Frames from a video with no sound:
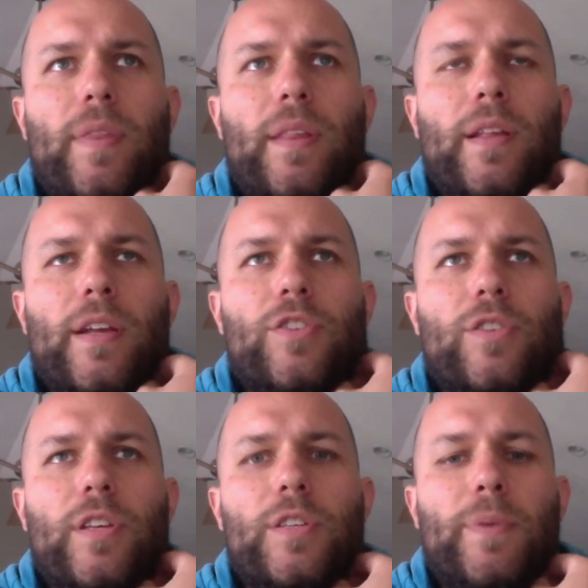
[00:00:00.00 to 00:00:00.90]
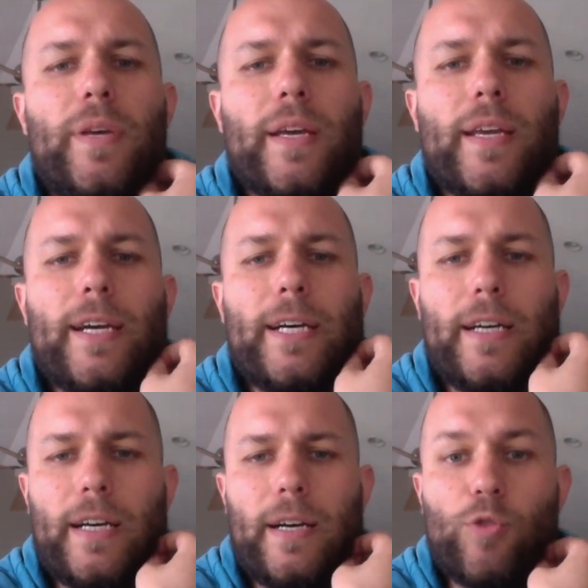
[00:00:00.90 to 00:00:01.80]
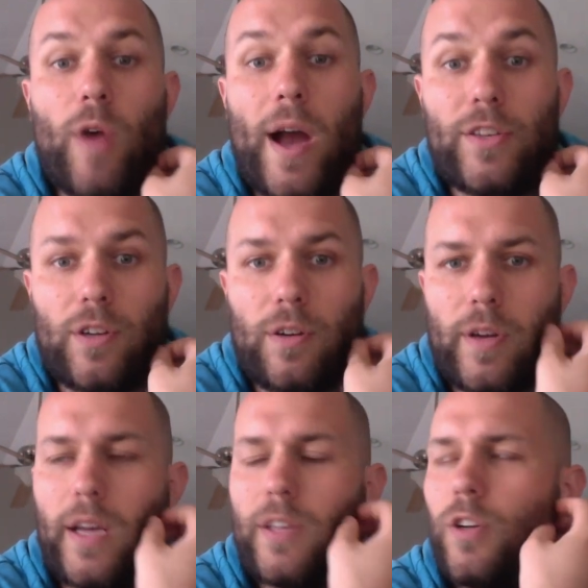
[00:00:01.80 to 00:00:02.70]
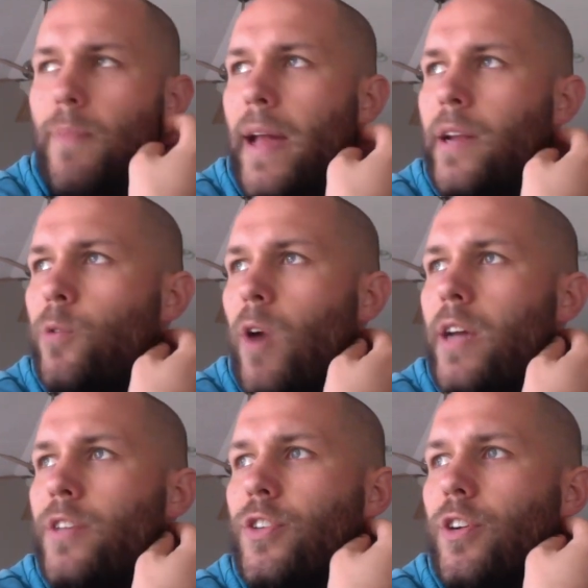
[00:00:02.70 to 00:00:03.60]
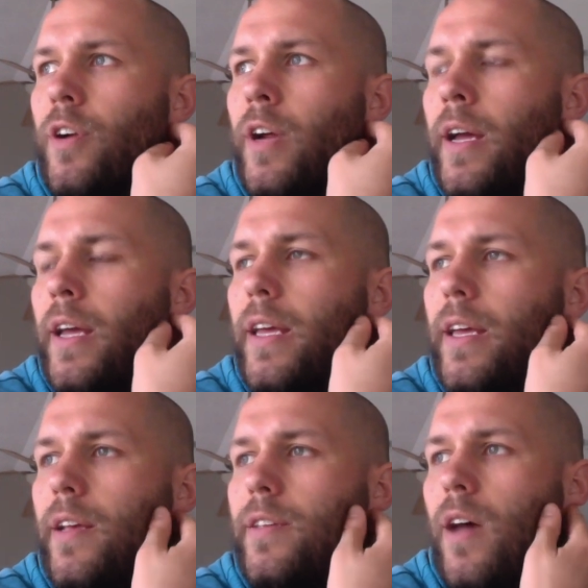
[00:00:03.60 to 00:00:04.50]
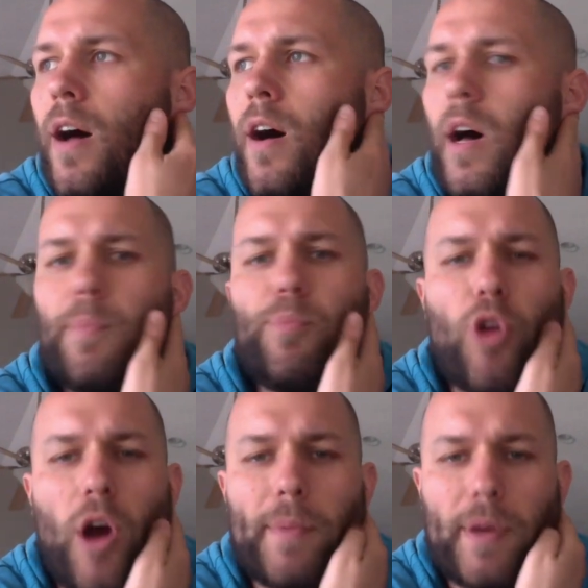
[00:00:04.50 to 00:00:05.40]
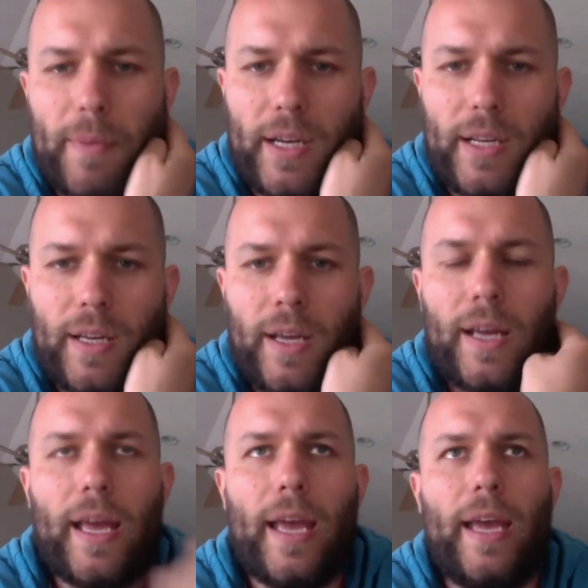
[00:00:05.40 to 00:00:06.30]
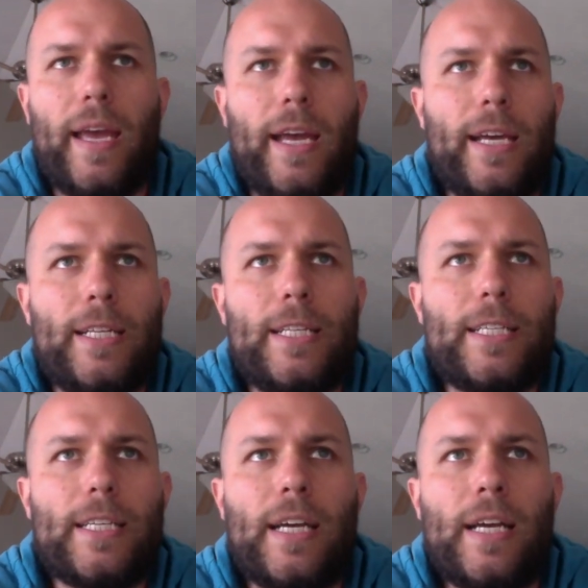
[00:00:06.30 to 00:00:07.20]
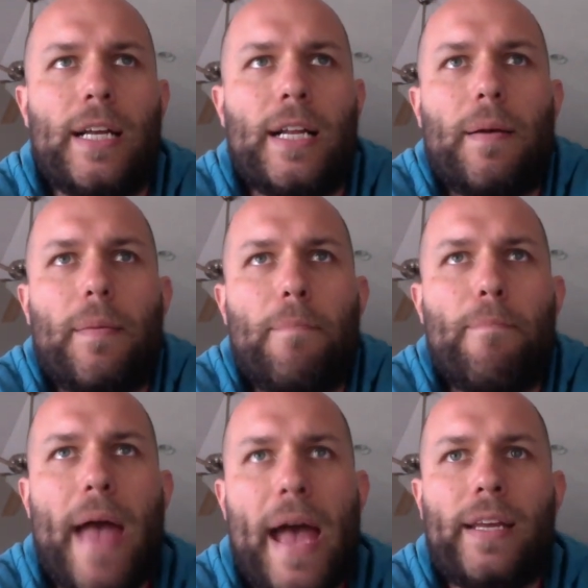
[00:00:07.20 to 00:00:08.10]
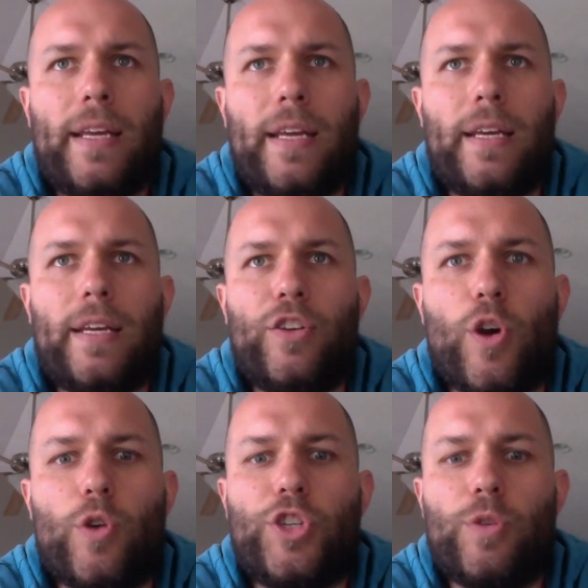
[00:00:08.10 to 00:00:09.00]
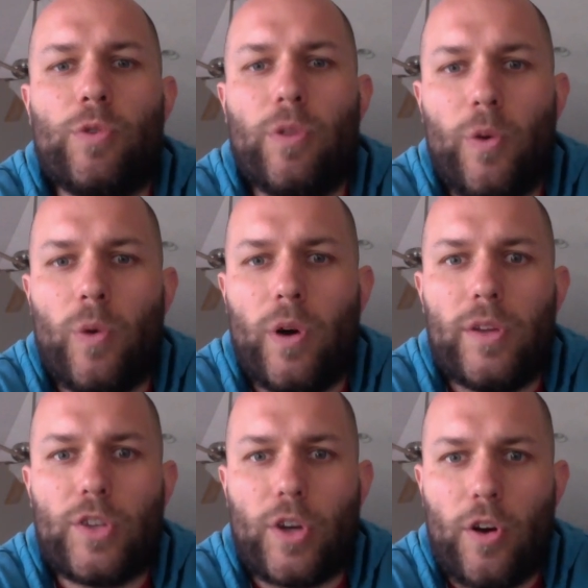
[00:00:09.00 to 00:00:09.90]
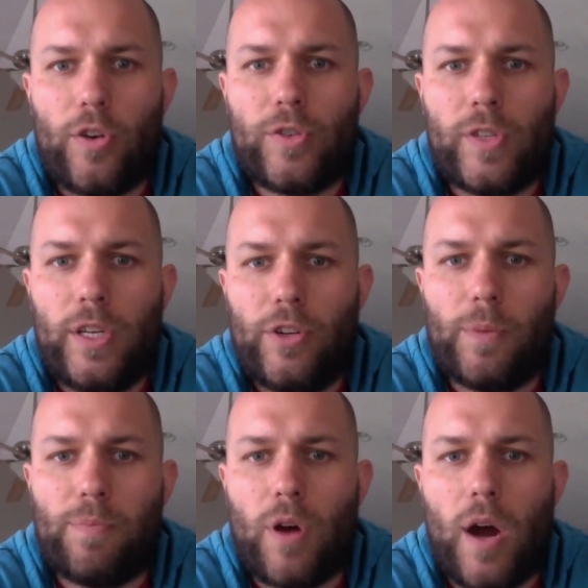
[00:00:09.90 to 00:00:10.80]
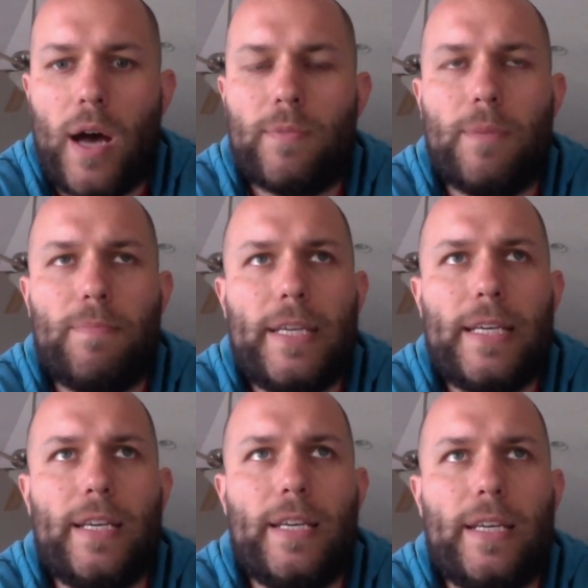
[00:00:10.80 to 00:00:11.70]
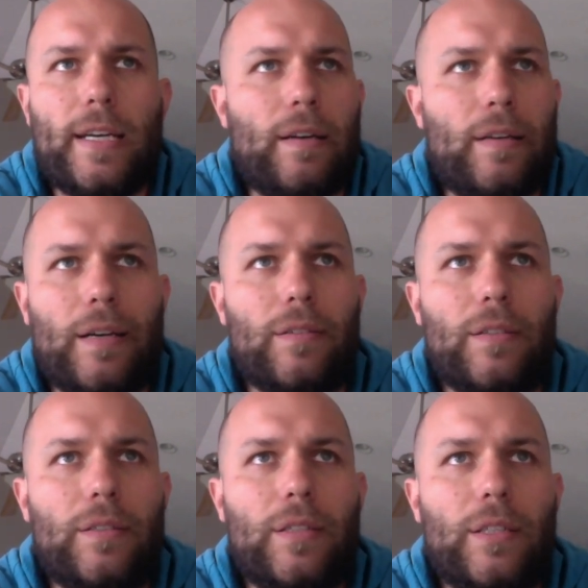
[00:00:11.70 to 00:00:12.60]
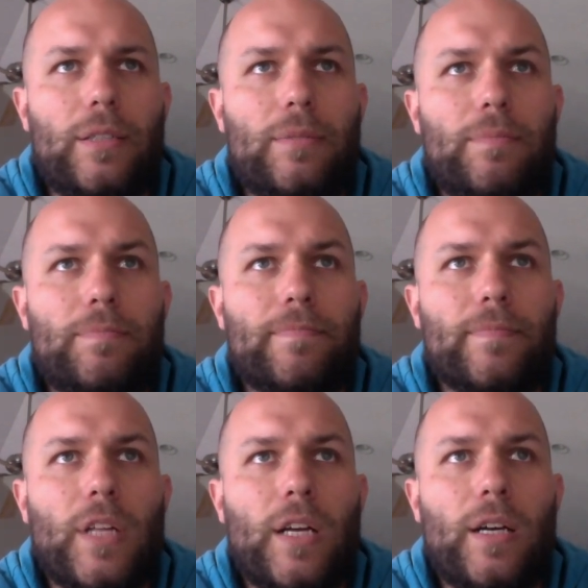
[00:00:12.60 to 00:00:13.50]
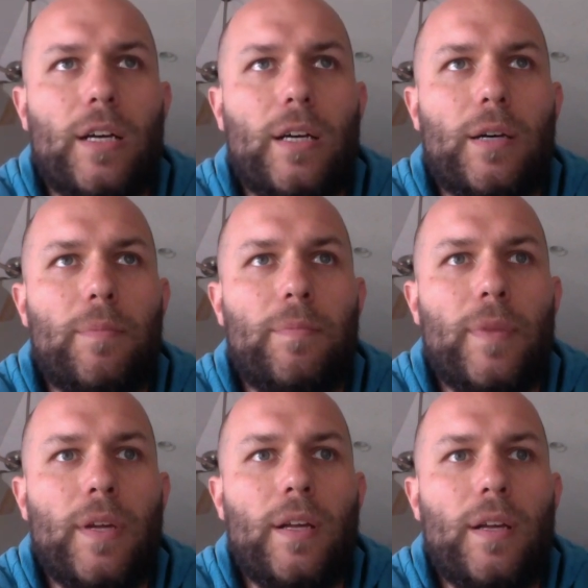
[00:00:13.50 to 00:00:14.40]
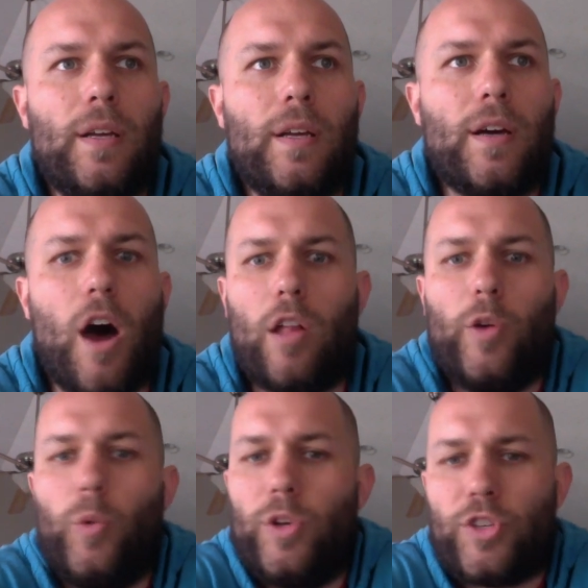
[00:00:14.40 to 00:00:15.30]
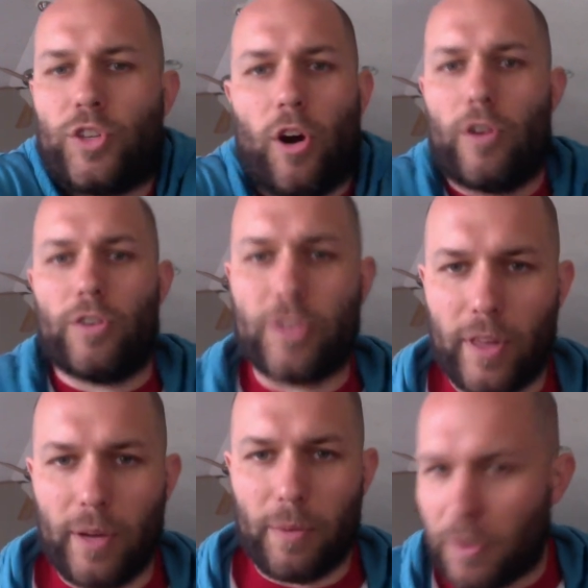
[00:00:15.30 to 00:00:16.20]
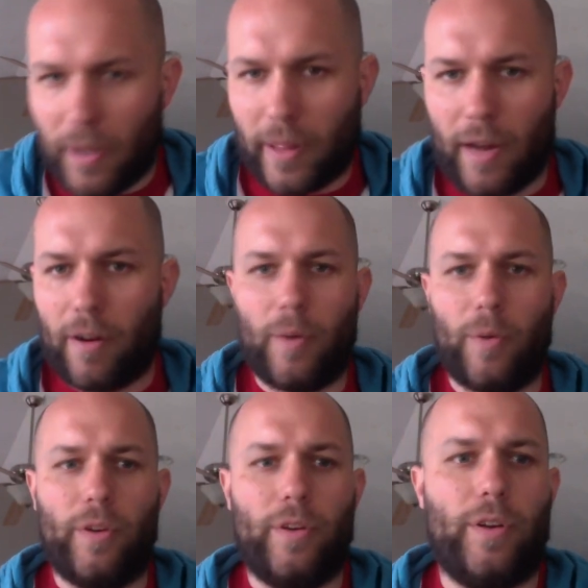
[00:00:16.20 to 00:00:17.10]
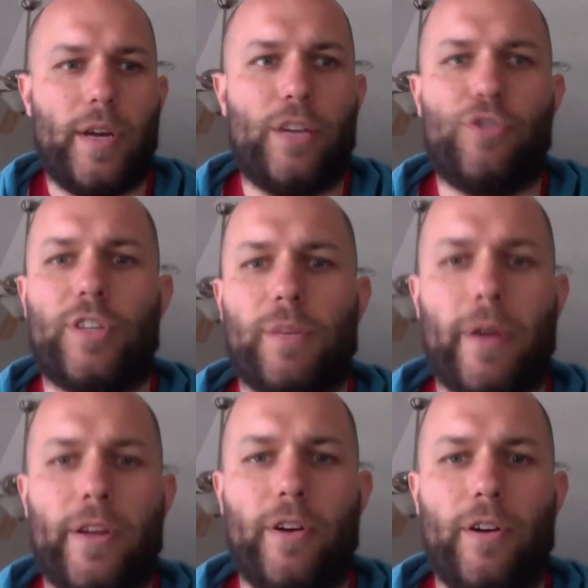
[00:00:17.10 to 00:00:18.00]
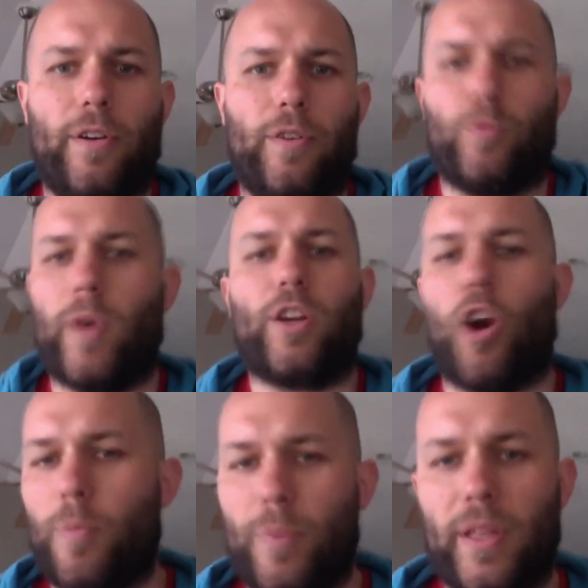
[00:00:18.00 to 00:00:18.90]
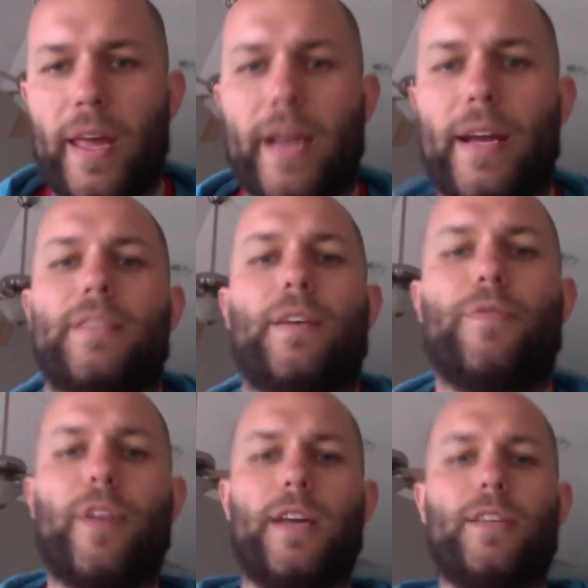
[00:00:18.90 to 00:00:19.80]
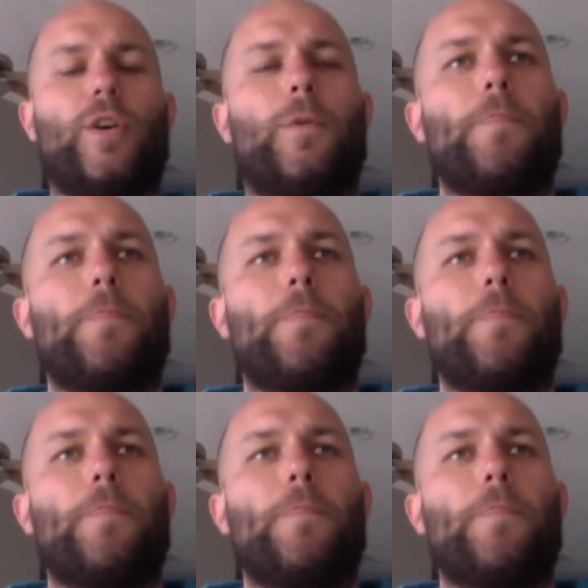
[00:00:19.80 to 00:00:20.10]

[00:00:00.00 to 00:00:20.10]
let's pick Reiser, okay? So Maddie Reiser is on prom committee, and Maddie, she really wants her senior prom to be, I don't know, Hollywood stars theme or something like that, right? Where you got to dress up like your red carpet and that kind of stuff. Okay, so